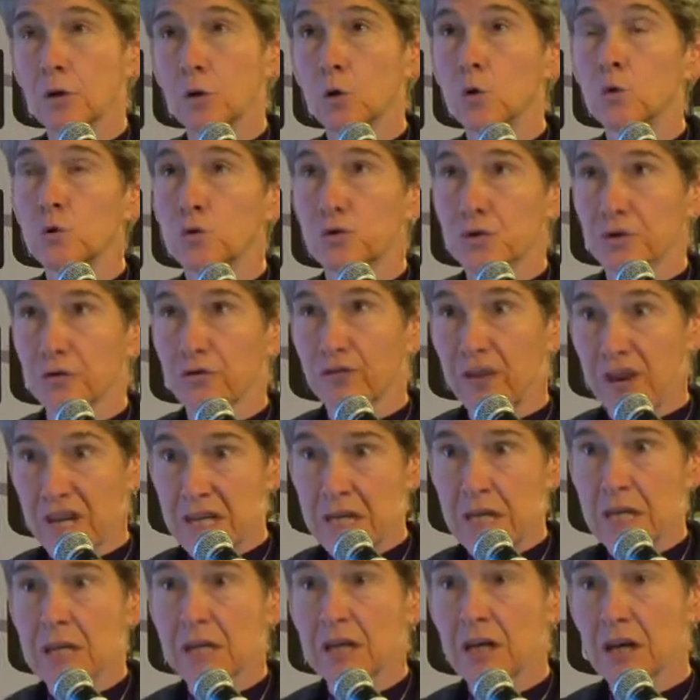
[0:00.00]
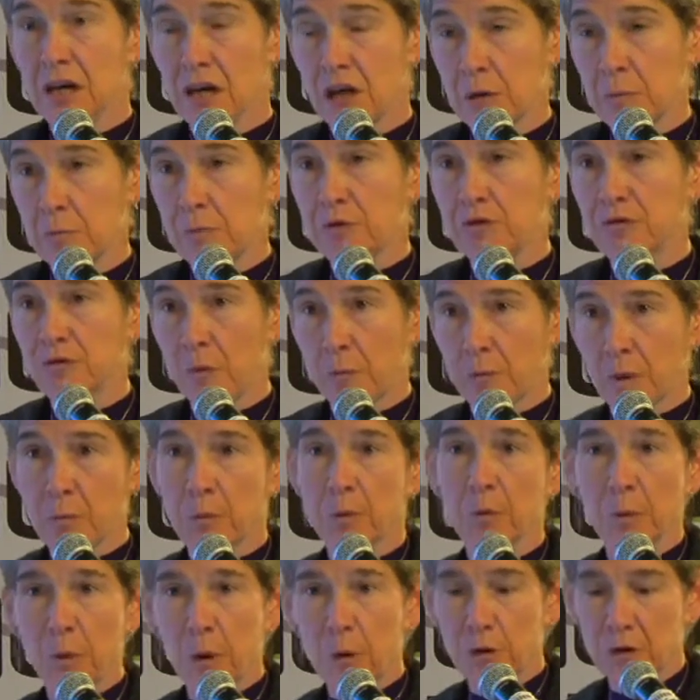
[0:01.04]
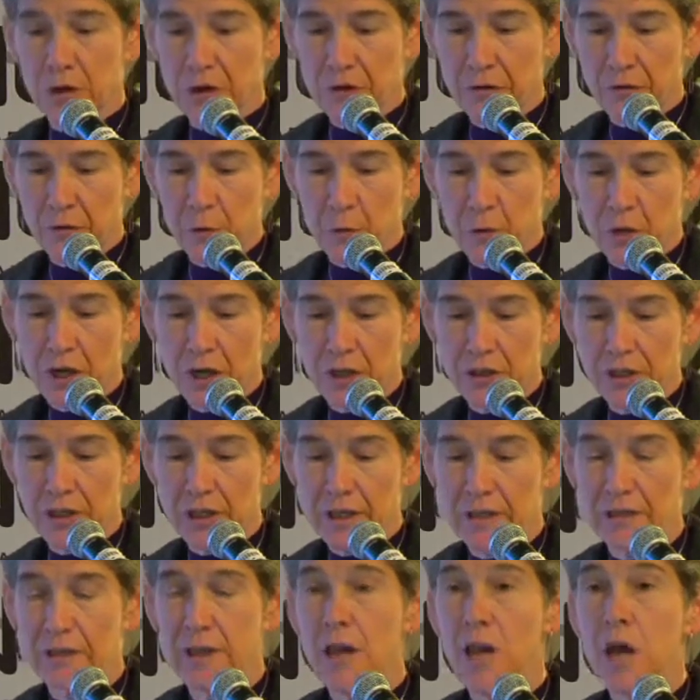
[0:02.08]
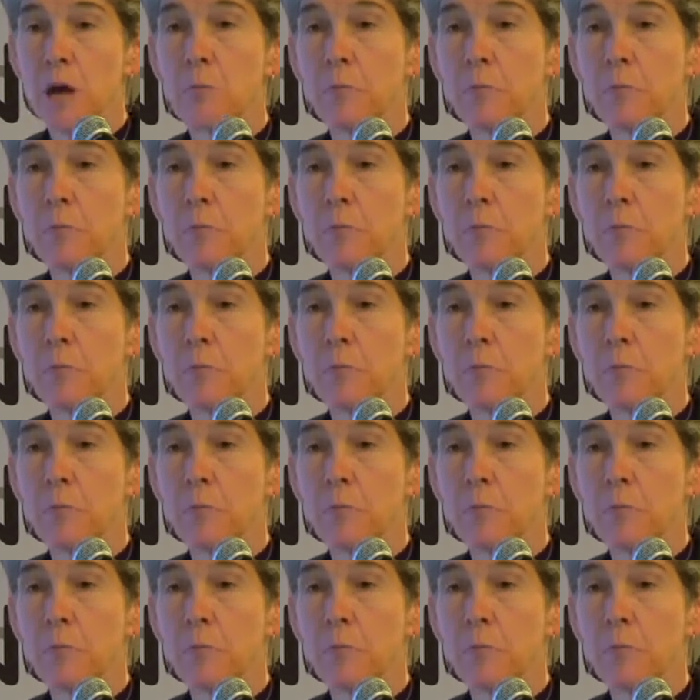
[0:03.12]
whose funding comes from the proponent of the project,